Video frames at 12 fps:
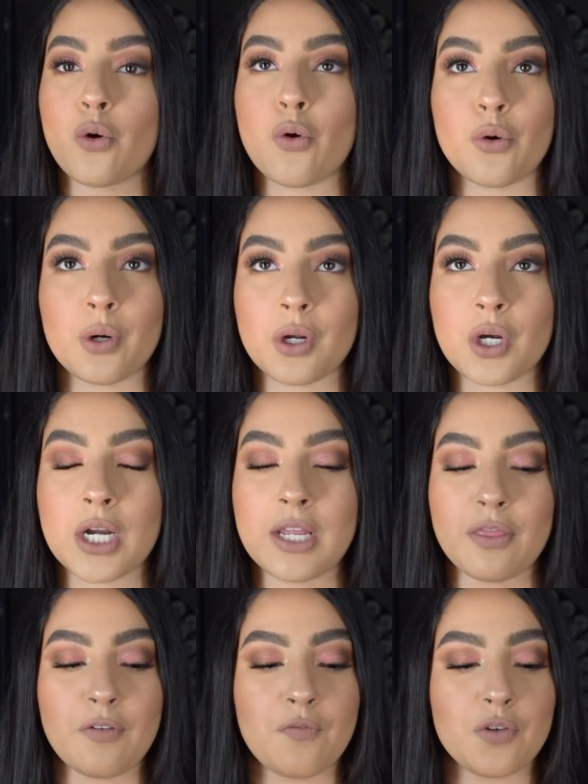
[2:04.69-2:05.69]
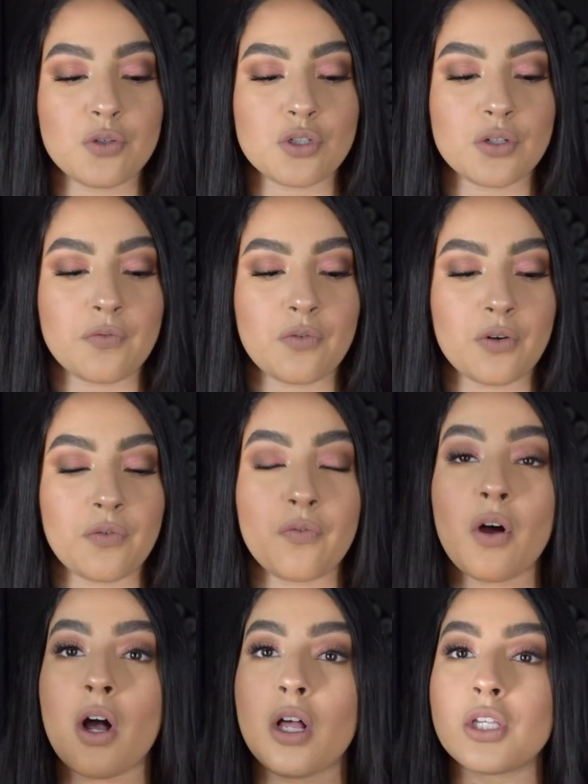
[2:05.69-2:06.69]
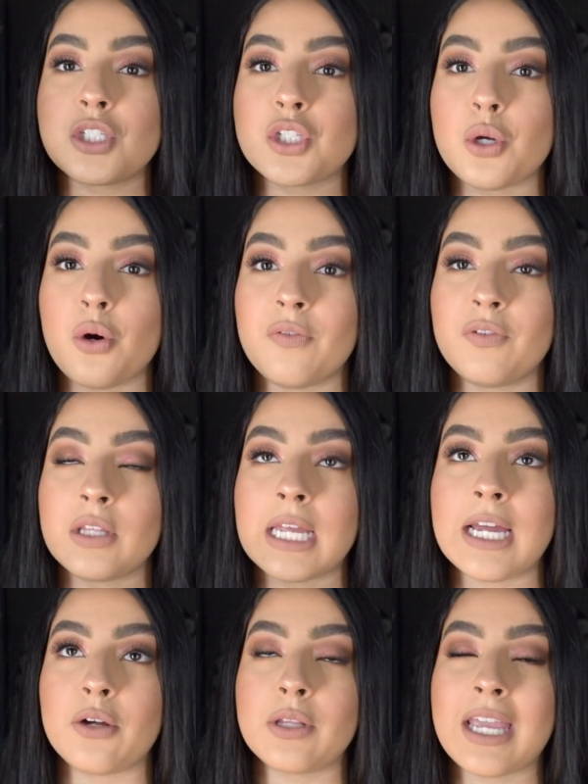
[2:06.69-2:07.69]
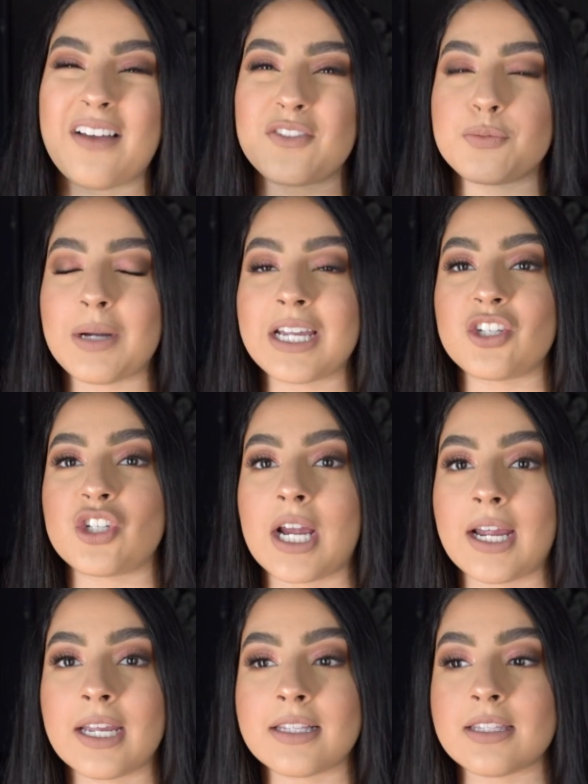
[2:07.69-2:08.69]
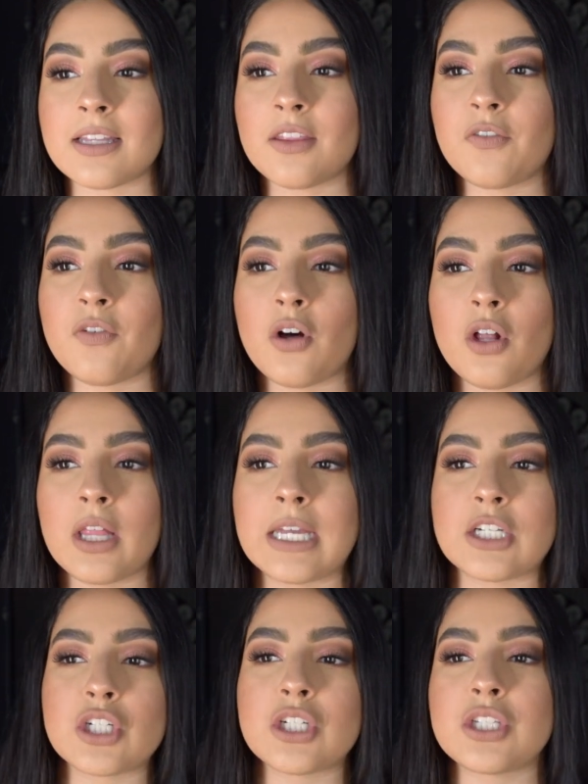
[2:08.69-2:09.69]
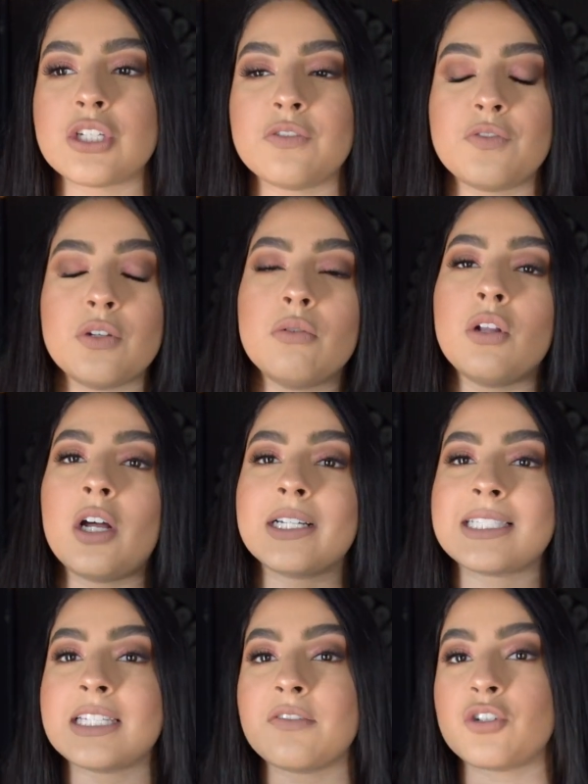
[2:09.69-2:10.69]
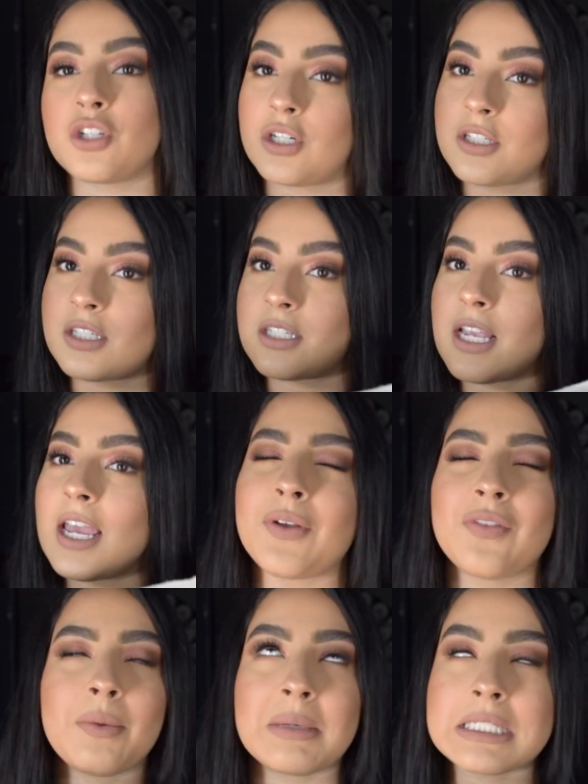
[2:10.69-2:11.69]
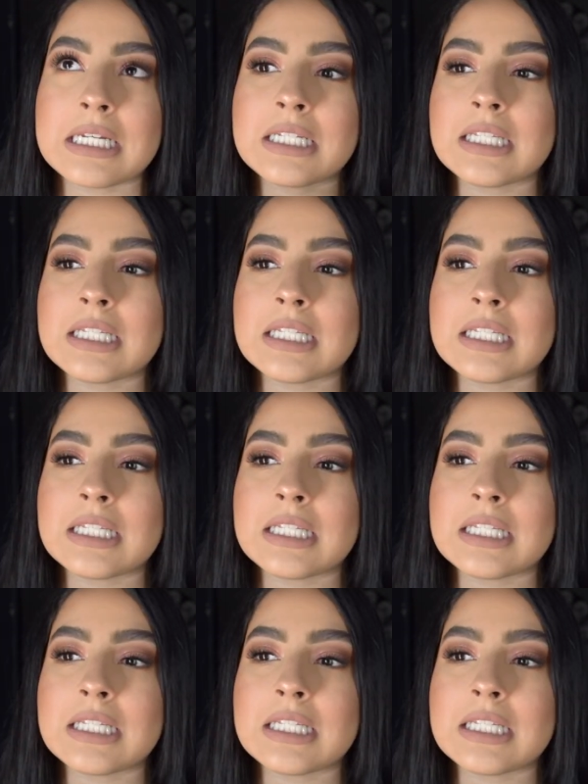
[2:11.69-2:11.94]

order in the future for fall so hopefully I only have to buy jackets in the fall and just a few long sleeve shirts if that makes any